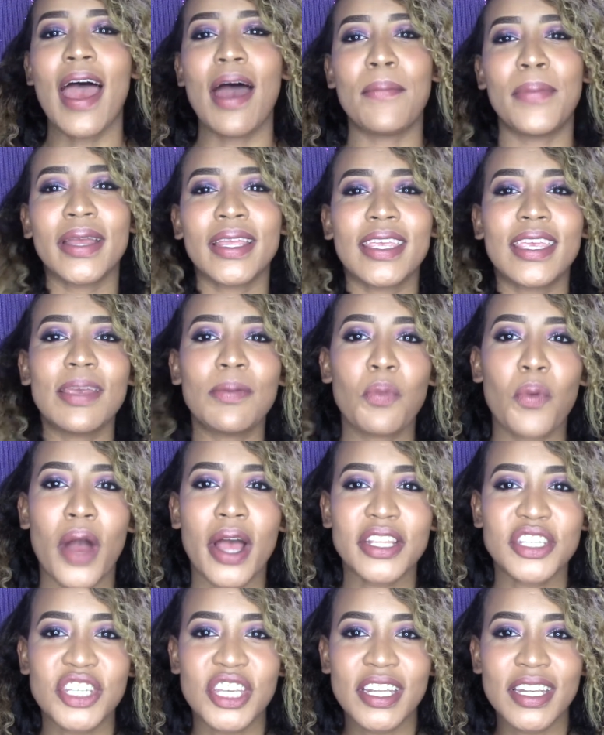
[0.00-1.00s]
But keep
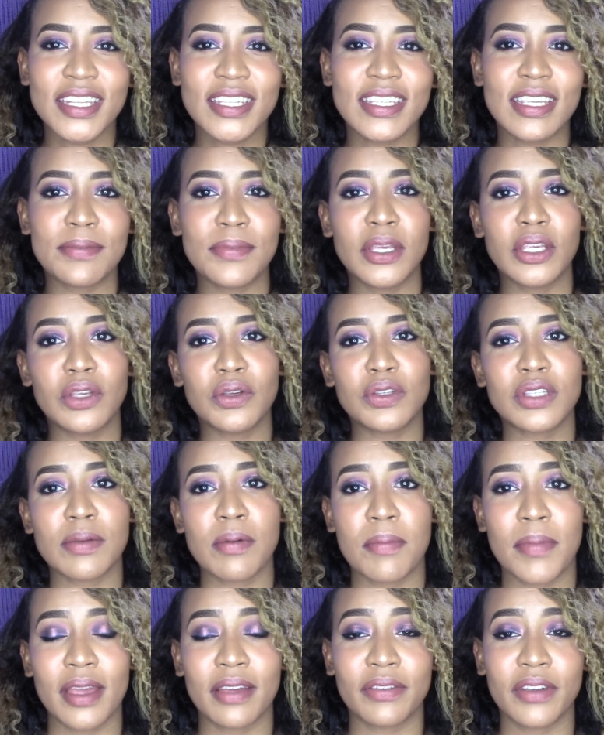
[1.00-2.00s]
watching to see me use
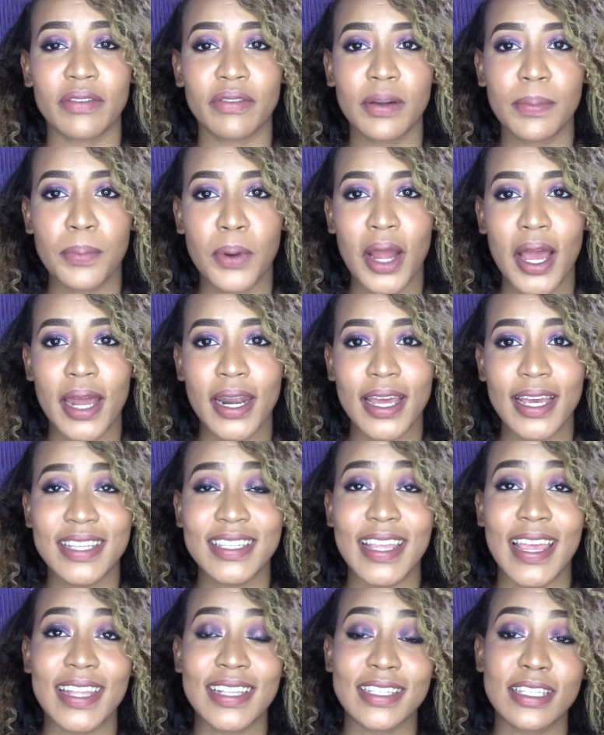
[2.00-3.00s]
some of my favorite
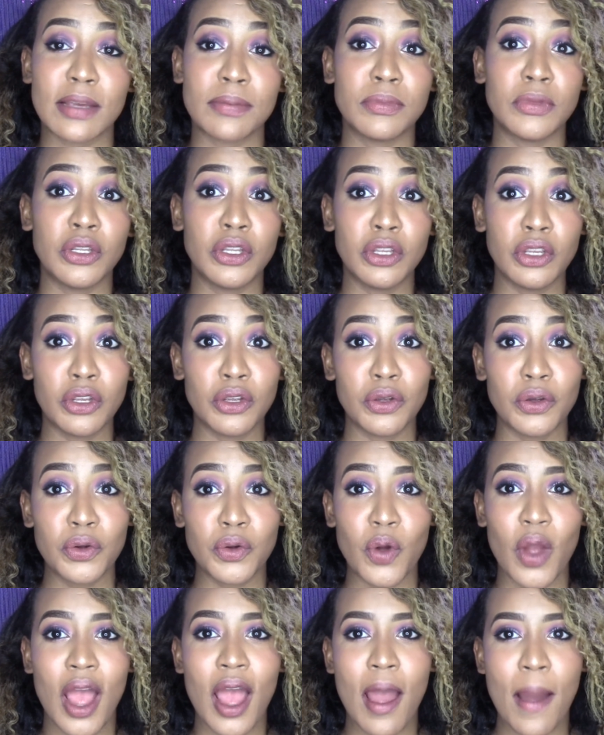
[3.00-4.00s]
products and some
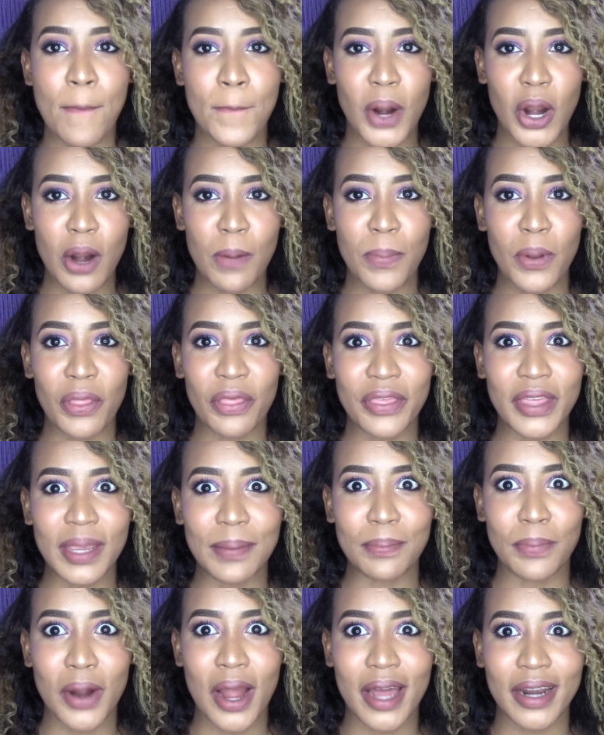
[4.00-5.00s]
new purple
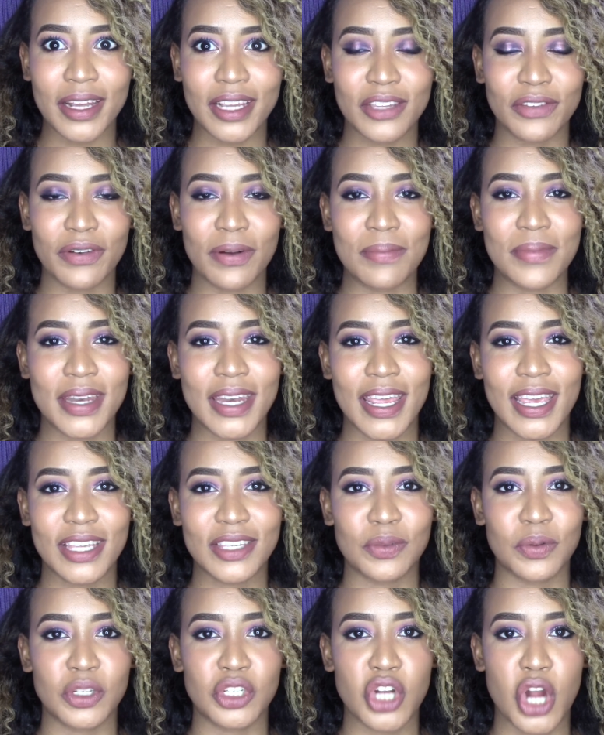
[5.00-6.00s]
themed products from
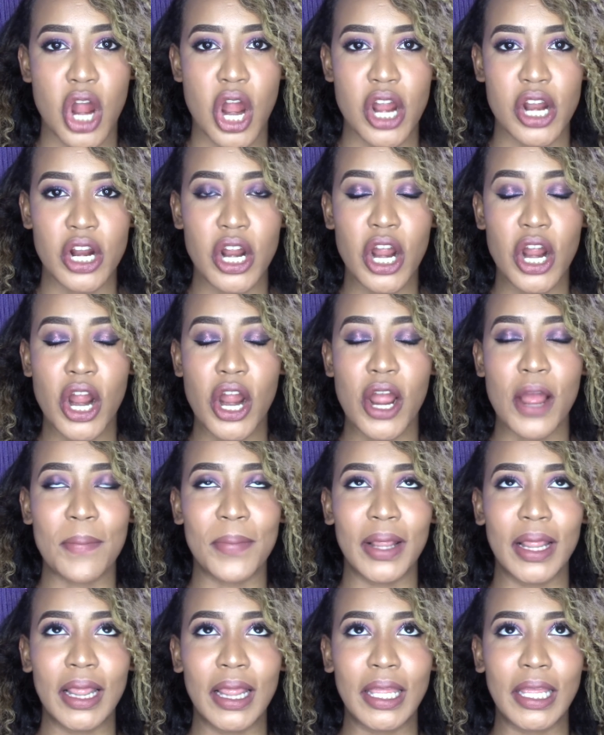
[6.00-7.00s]
NYX, which are
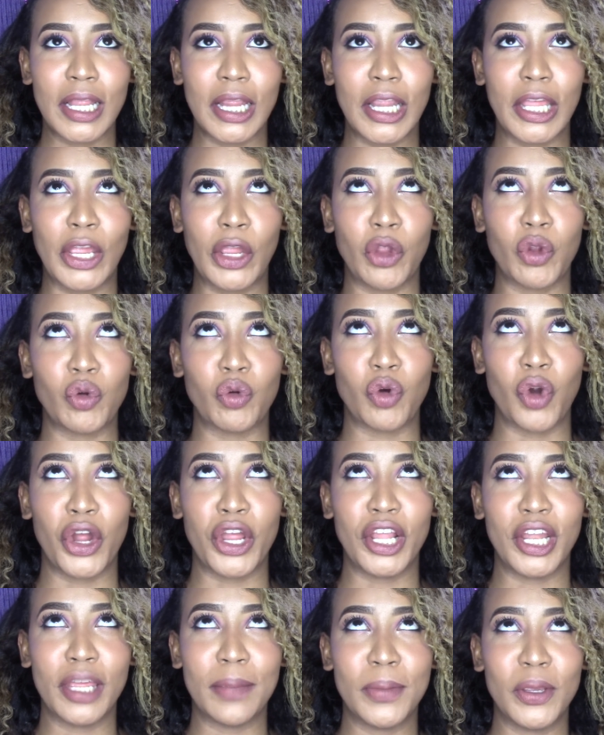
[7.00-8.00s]
completely
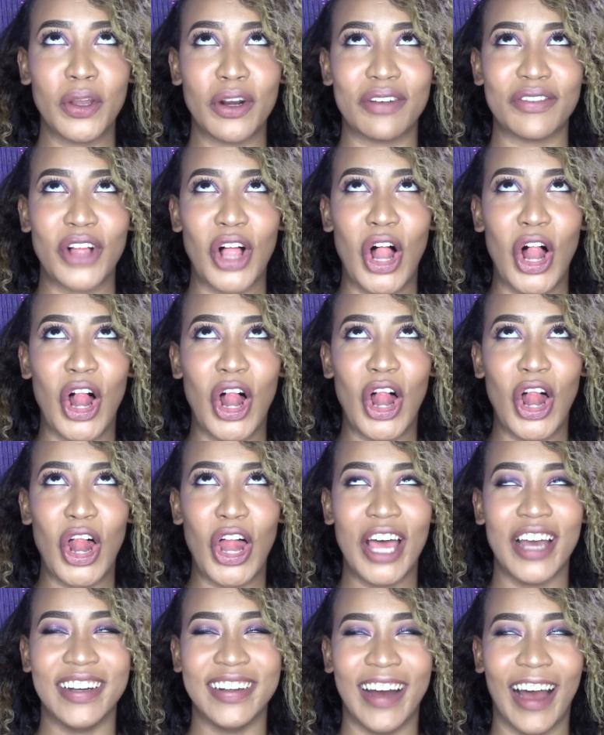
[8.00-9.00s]
royally beautiful.